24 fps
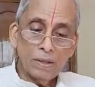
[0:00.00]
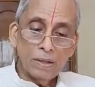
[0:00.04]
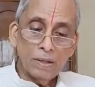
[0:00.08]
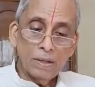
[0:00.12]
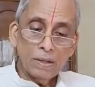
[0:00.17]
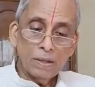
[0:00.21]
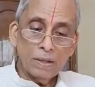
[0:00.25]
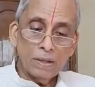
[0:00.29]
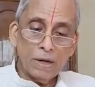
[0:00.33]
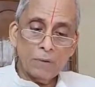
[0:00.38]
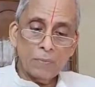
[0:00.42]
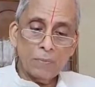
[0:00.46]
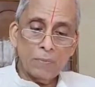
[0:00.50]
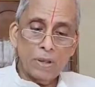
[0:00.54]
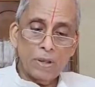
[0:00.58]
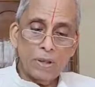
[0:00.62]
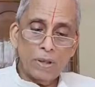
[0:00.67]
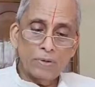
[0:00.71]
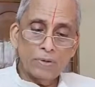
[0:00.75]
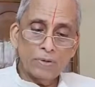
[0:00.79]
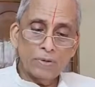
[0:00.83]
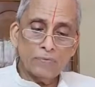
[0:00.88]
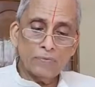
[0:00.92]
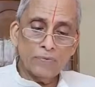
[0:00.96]
That
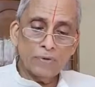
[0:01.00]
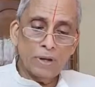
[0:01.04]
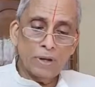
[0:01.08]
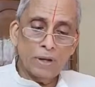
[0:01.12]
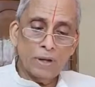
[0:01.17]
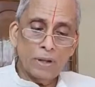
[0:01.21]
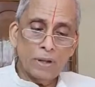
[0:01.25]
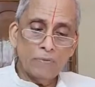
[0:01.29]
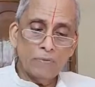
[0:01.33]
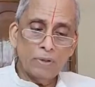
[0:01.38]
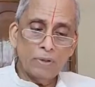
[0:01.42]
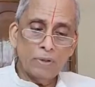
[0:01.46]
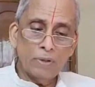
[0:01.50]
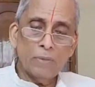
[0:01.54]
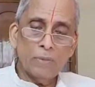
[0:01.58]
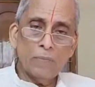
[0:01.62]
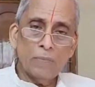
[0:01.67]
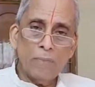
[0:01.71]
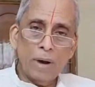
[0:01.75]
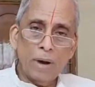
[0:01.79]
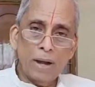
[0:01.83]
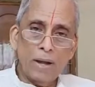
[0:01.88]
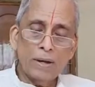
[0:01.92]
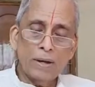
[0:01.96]
means we live in the
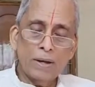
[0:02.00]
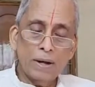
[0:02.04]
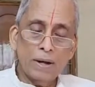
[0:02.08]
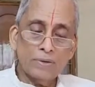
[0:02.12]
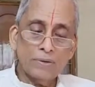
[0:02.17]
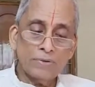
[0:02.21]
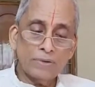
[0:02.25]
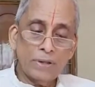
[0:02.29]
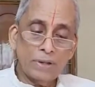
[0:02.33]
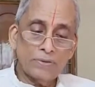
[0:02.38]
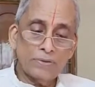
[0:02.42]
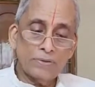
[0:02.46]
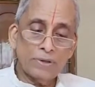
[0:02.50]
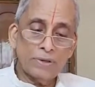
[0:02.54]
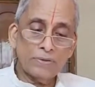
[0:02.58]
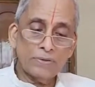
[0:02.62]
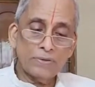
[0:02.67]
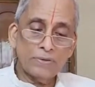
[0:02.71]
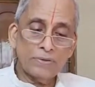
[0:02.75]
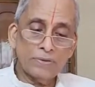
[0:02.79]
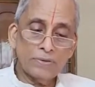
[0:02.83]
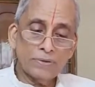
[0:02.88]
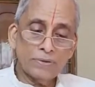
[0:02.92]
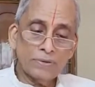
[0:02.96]
mind and
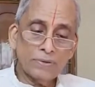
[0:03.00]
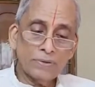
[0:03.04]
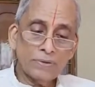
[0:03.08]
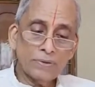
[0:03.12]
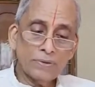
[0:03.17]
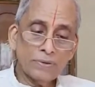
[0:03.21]
senses.